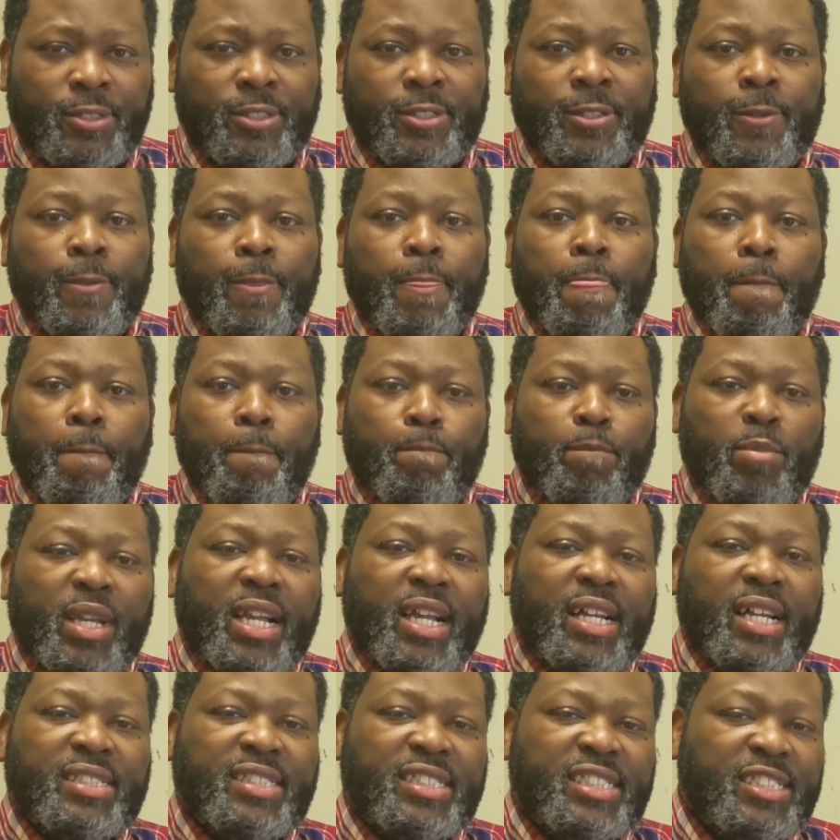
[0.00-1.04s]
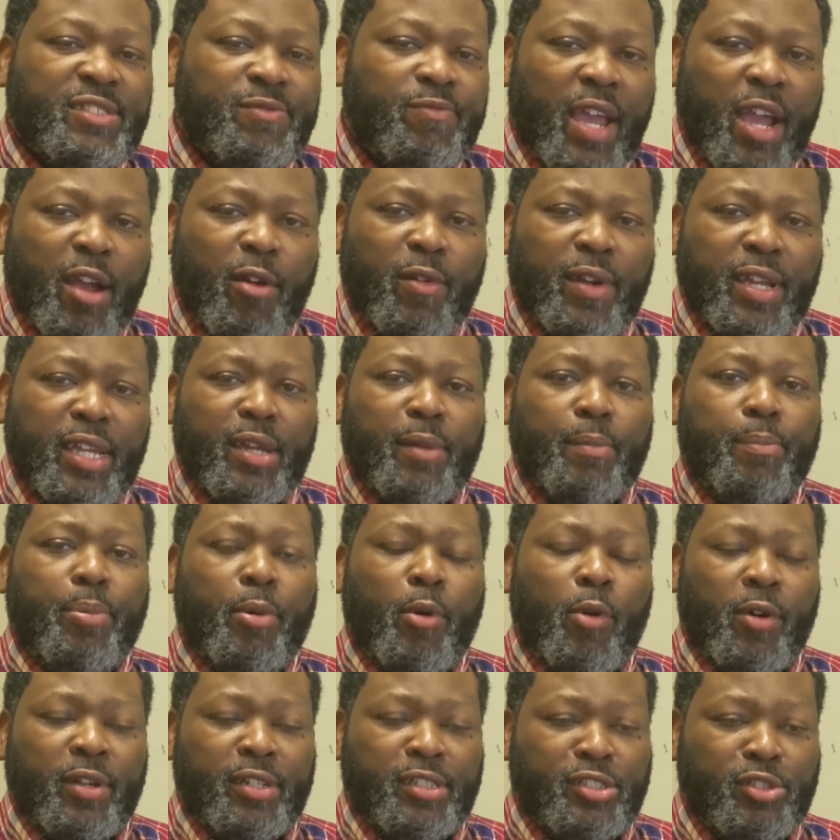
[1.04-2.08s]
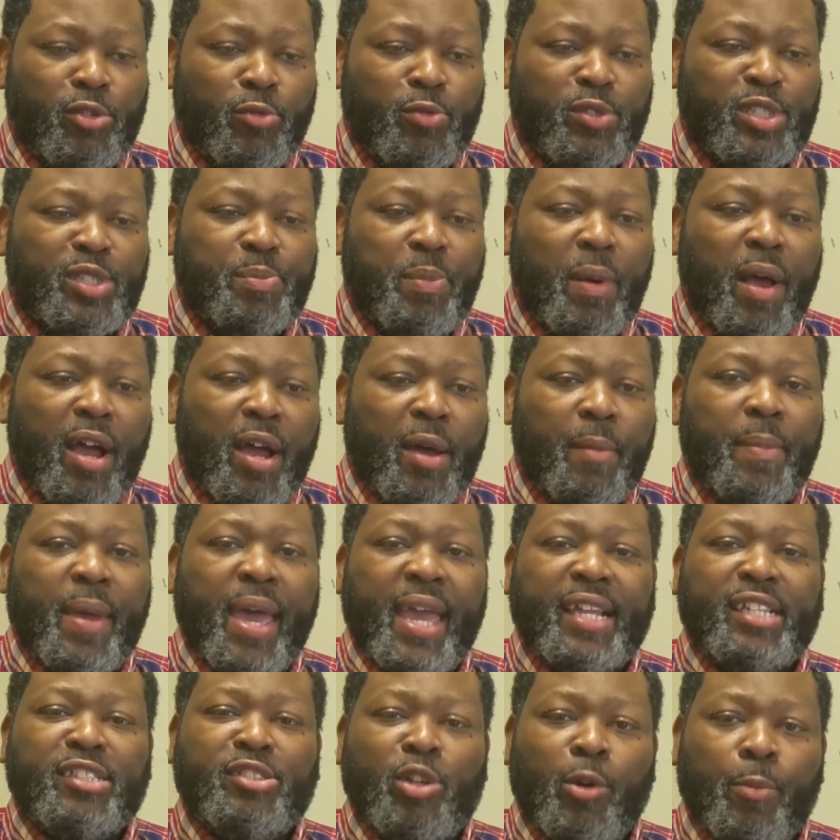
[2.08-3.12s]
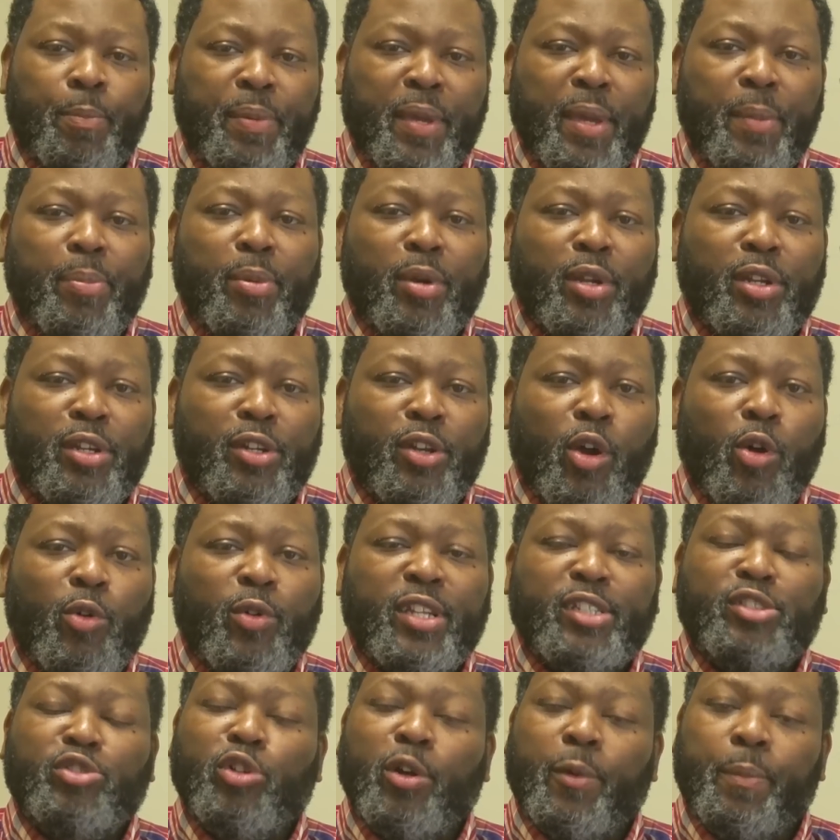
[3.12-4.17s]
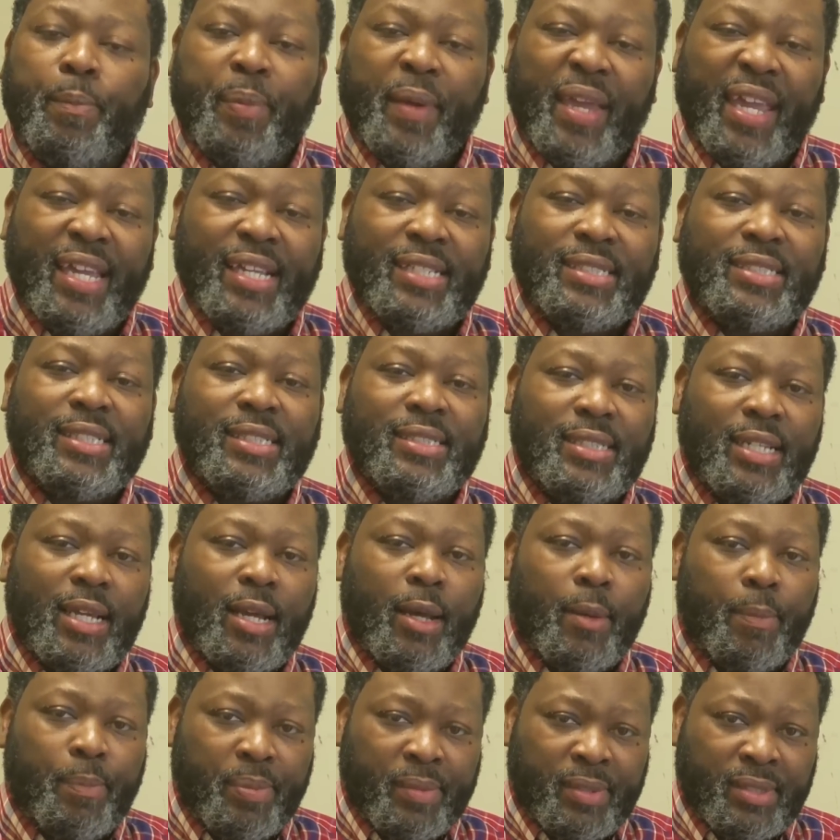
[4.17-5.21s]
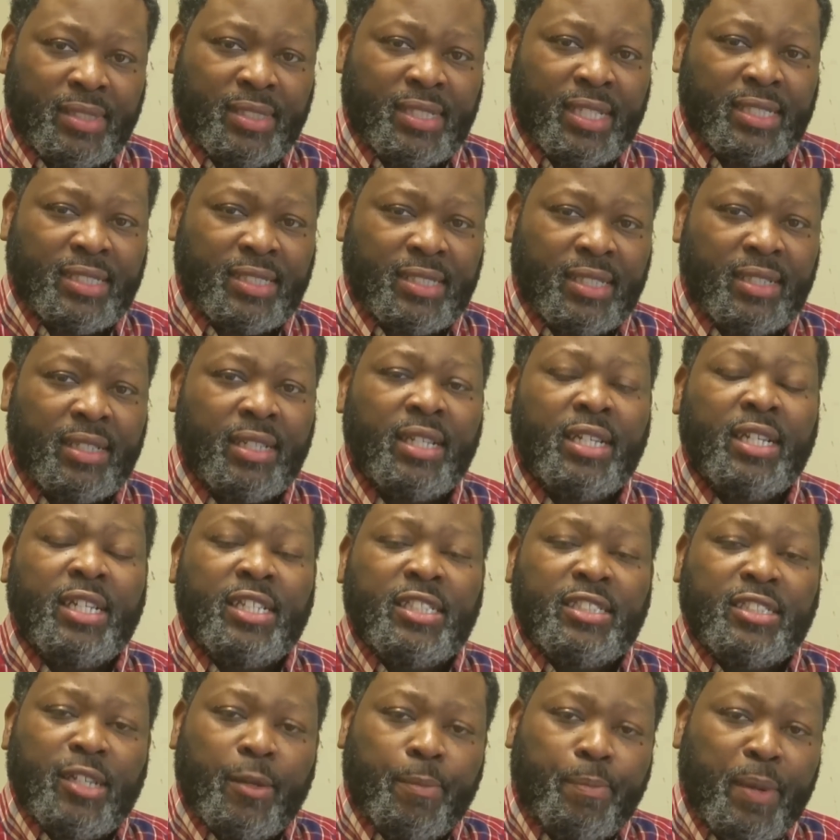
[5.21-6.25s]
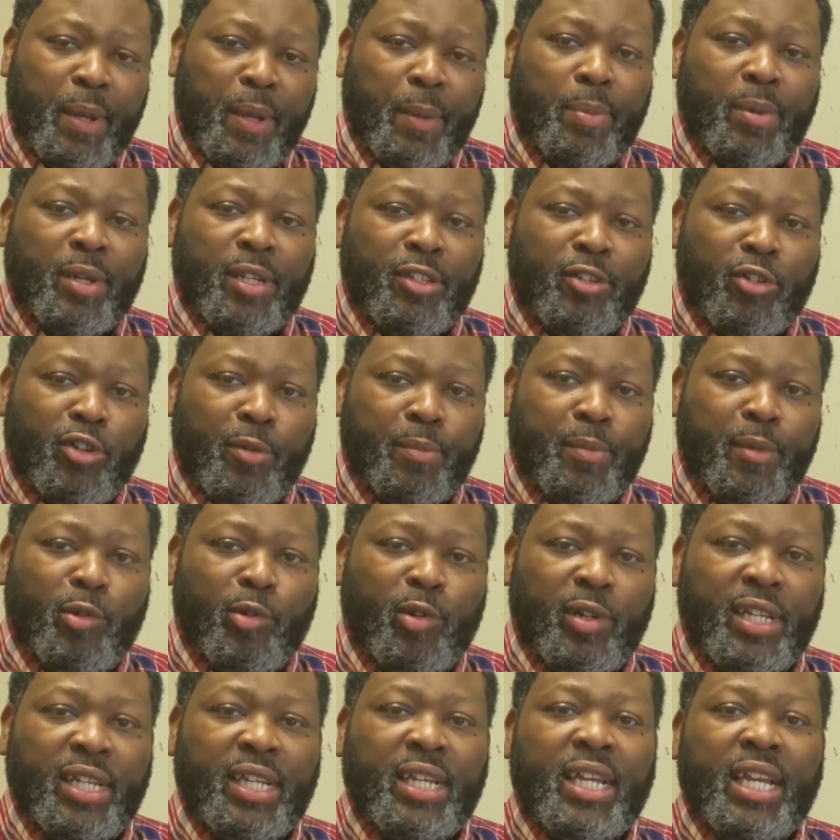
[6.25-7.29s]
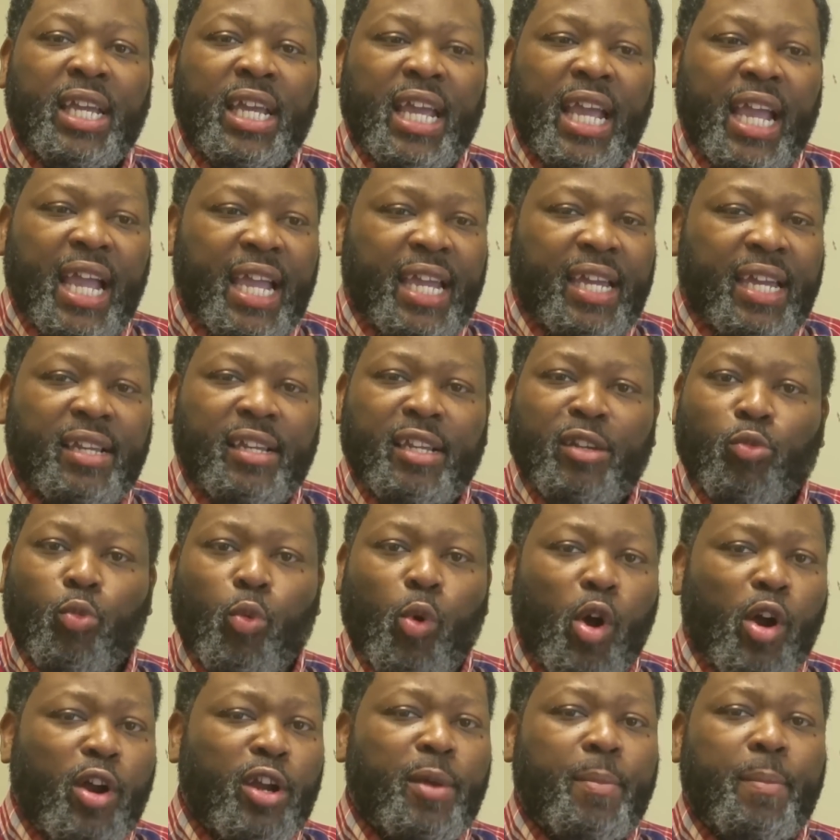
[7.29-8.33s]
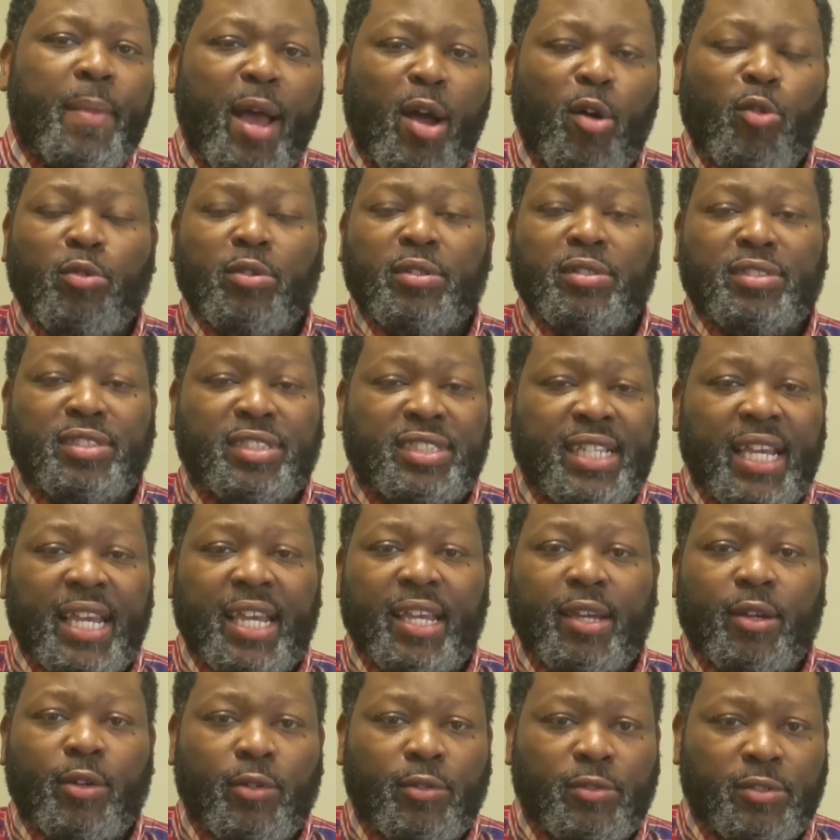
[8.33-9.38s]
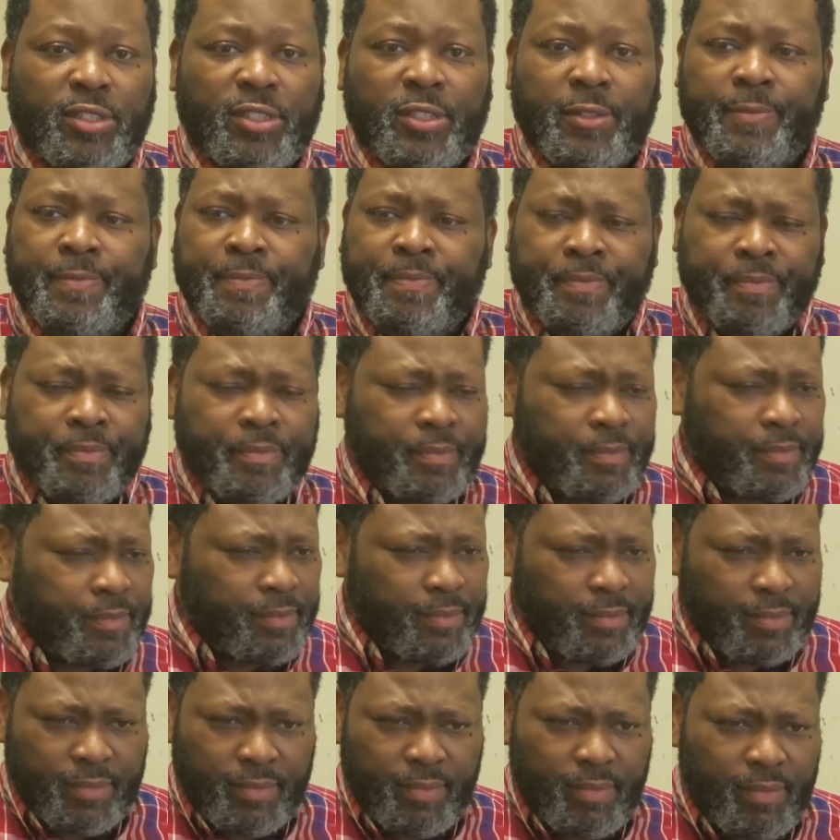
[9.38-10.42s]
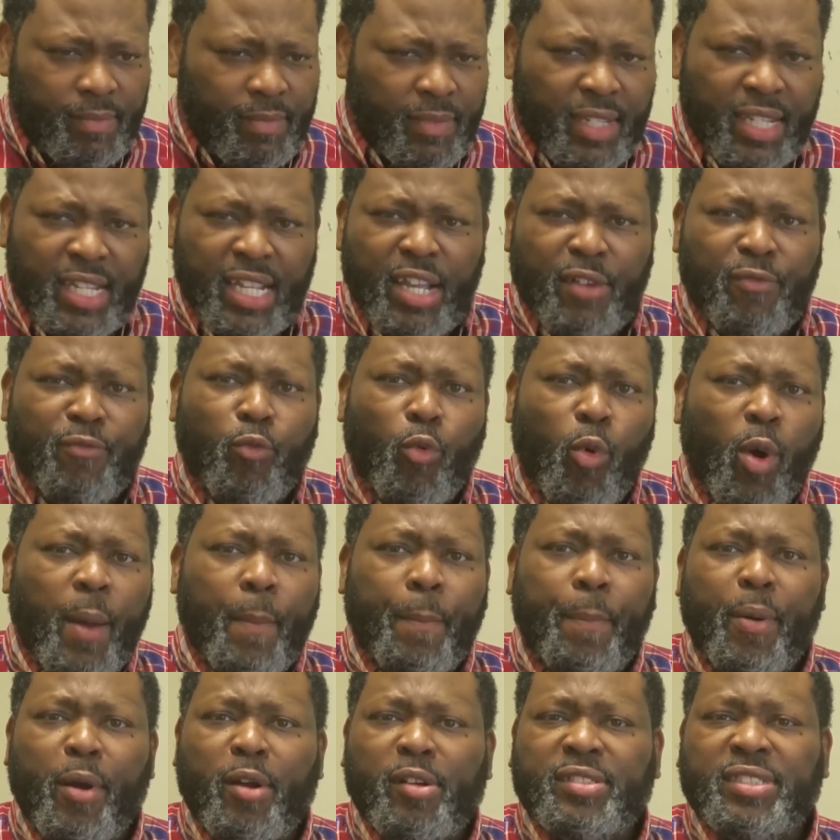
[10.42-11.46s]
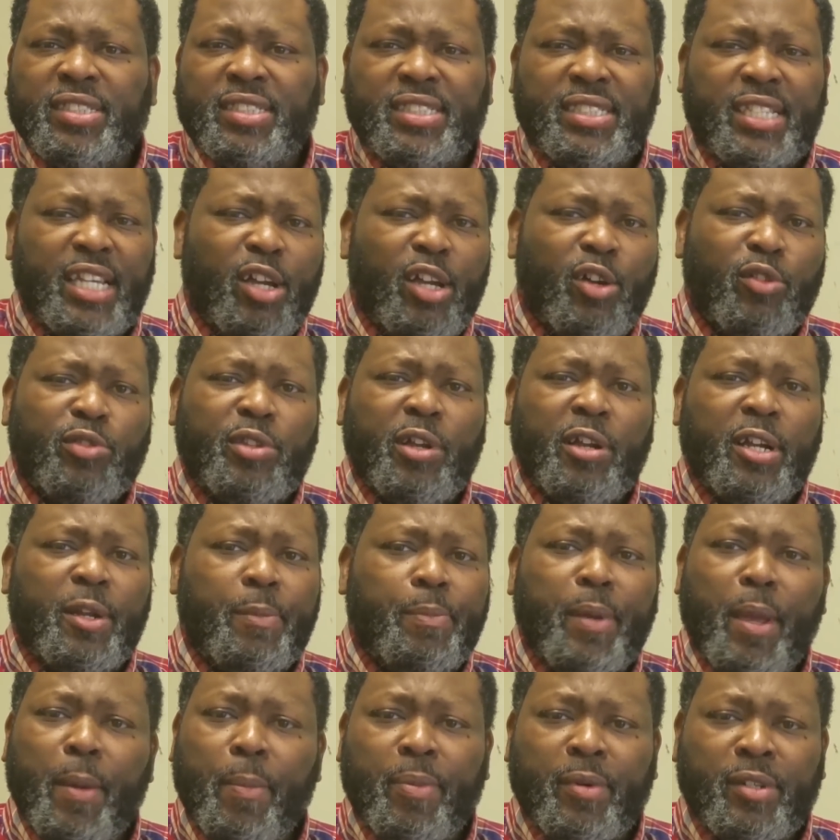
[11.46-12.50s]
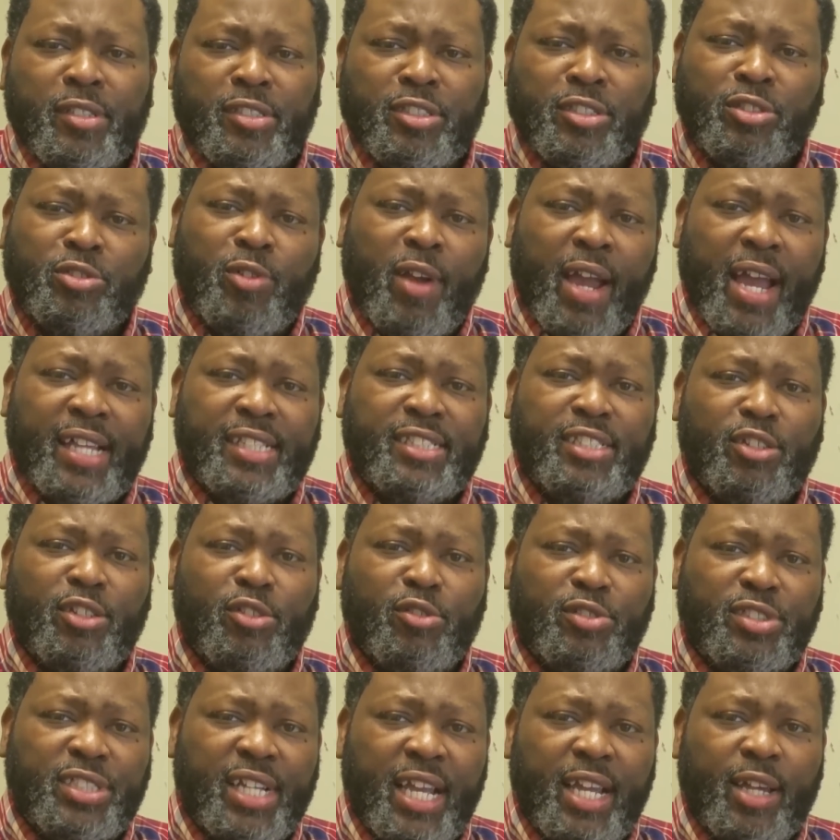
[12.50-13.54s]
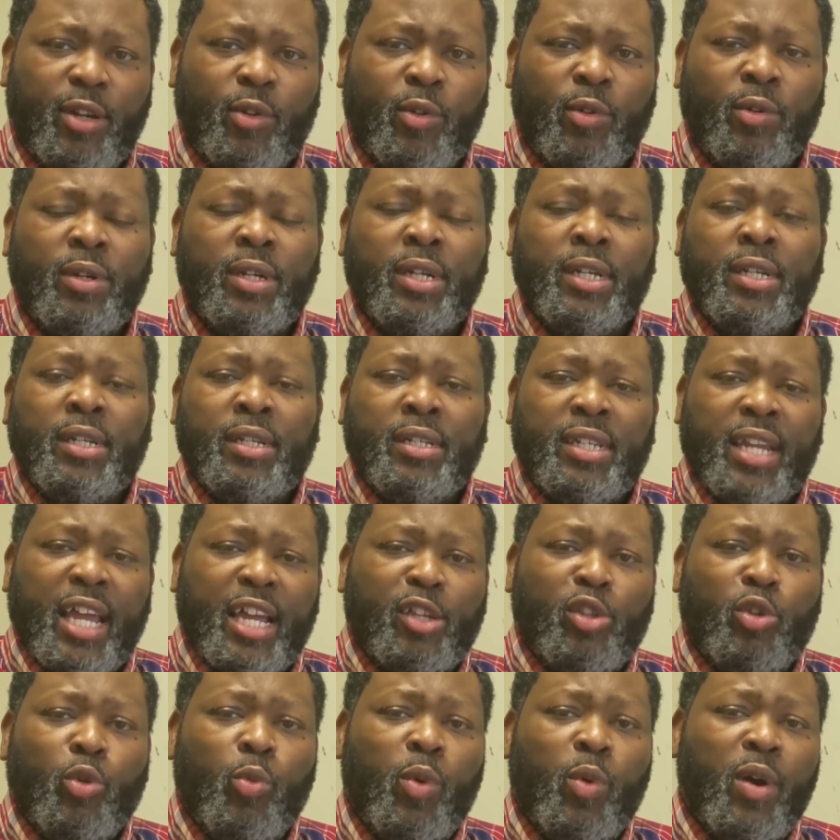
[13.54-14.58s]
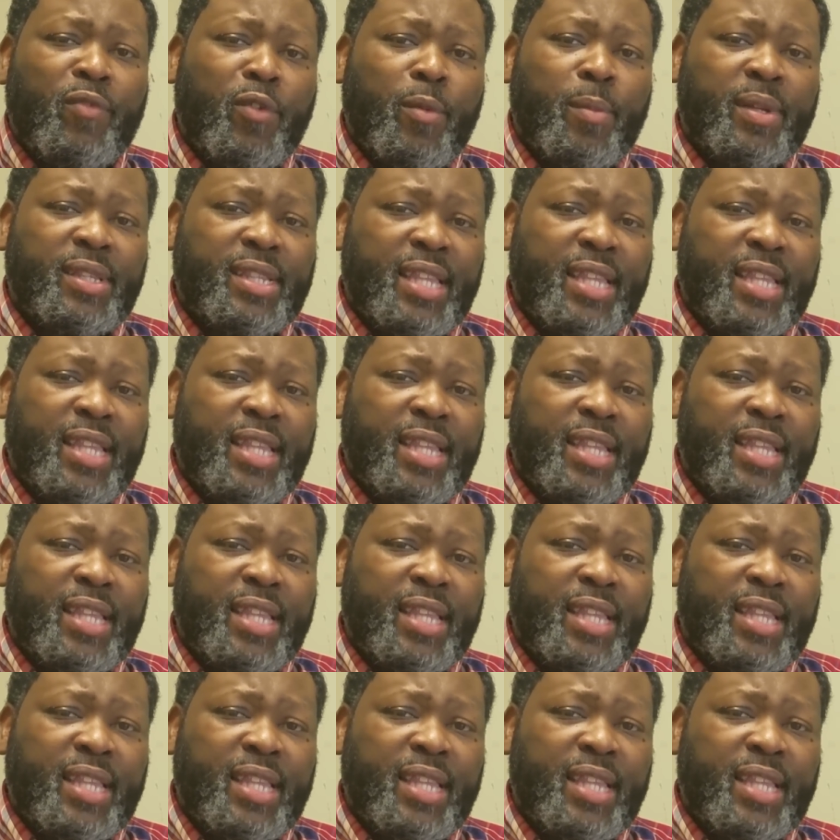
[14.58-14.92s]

You make sure you respond back to each and every last person outside of trolls, because it's very important to respond back to people to know that you are paying attention to people in your community, and word of mouth sells.